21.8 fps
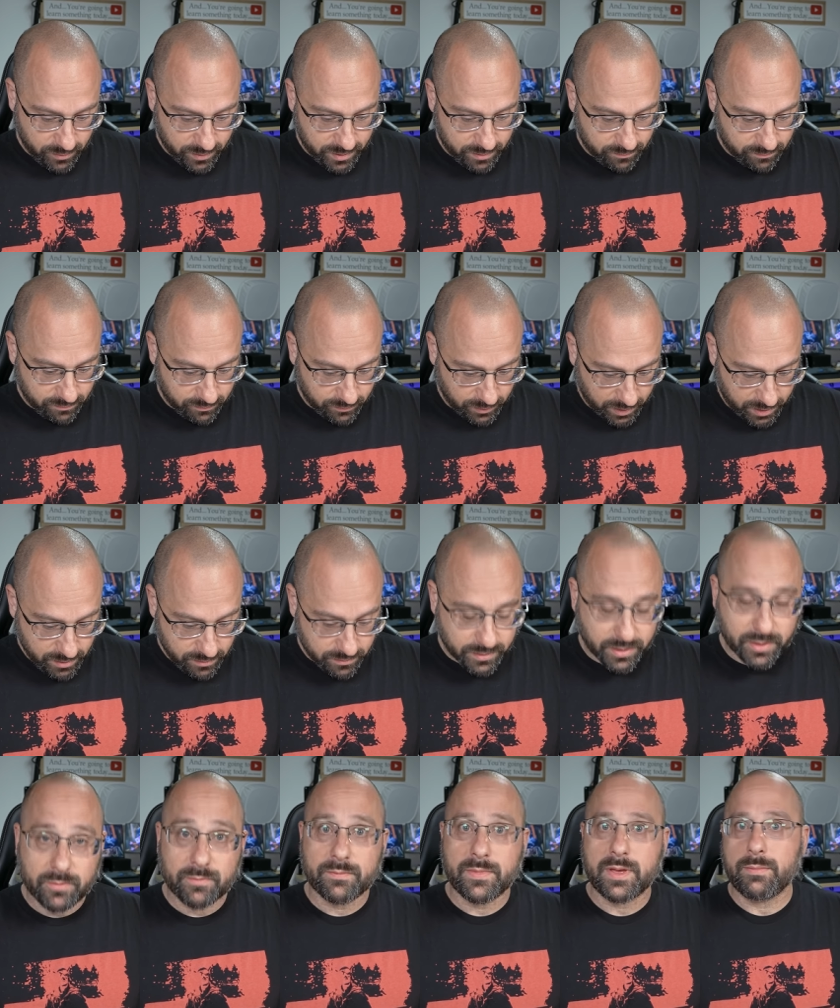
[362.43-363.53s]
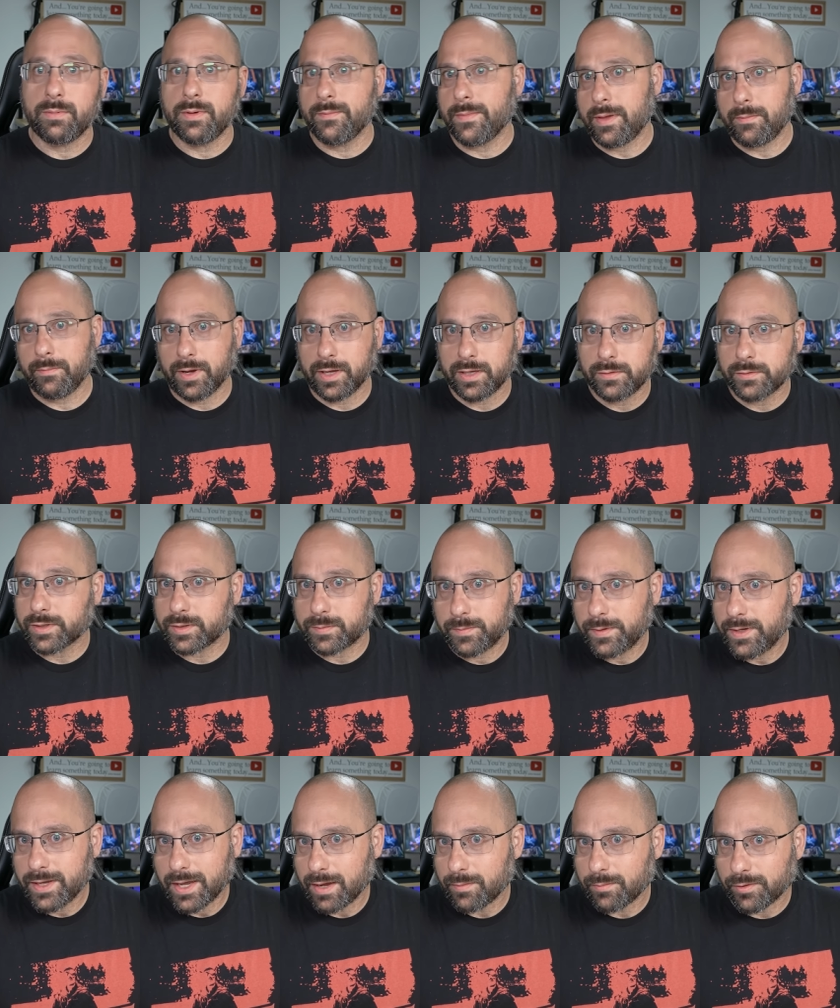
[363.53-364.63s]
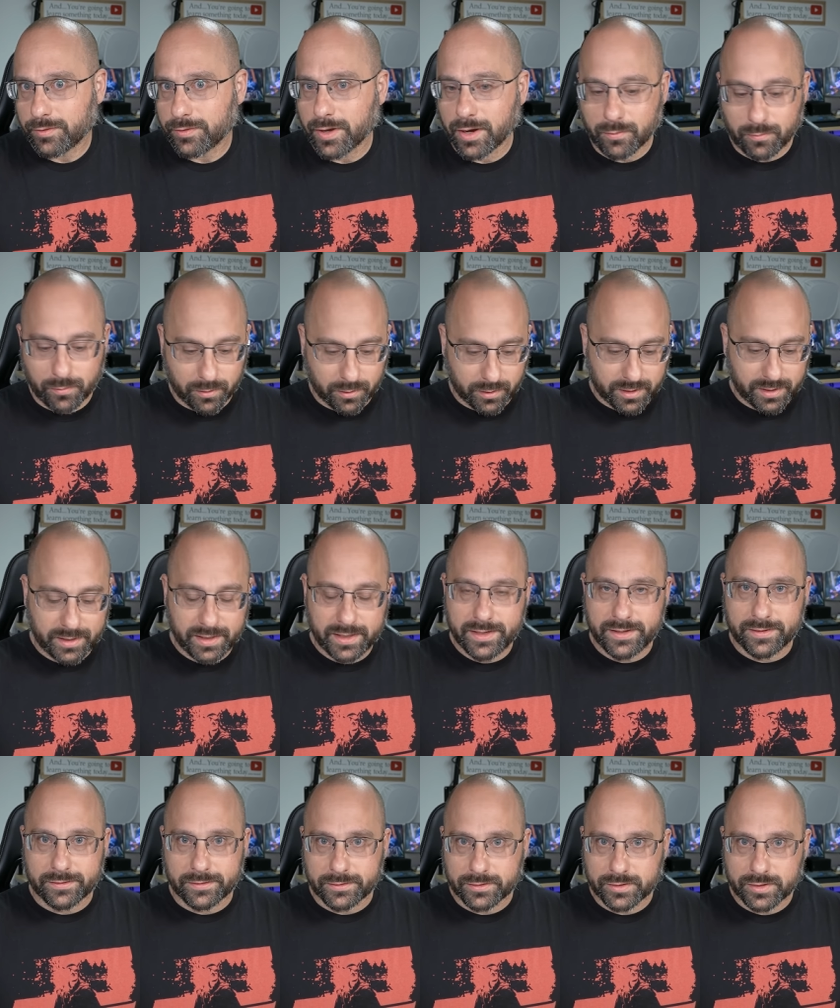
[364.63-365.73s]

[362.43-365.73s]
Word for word: and I don't know, maybe made my U S B cable not work either.